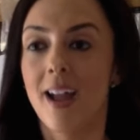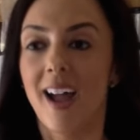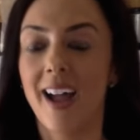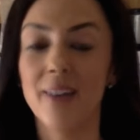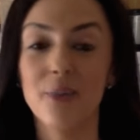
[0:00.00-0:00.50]

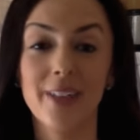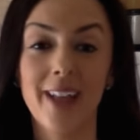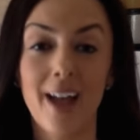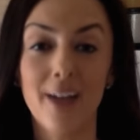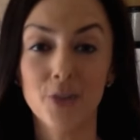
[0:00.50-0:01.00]
I didn't really
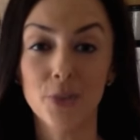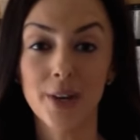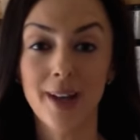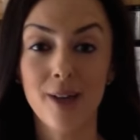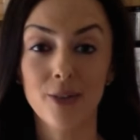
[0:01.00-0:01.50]
have to
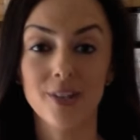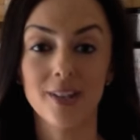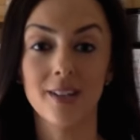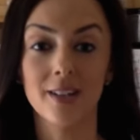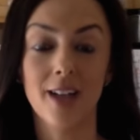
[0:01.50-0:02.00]
work out
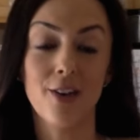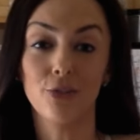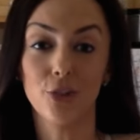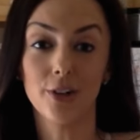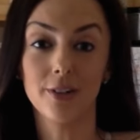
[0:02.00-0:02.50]
to kind of
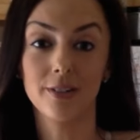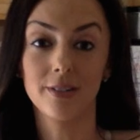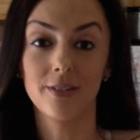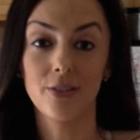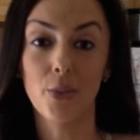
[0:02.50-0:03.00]
look
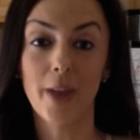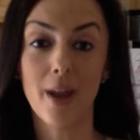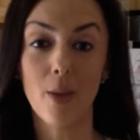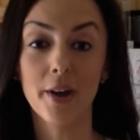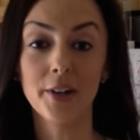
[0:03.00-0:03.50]
the way
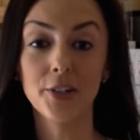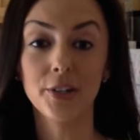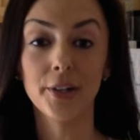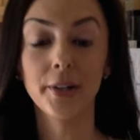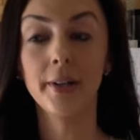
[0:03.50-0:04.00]
I wanted to
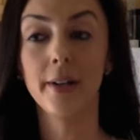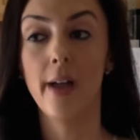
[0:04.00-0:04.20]
look.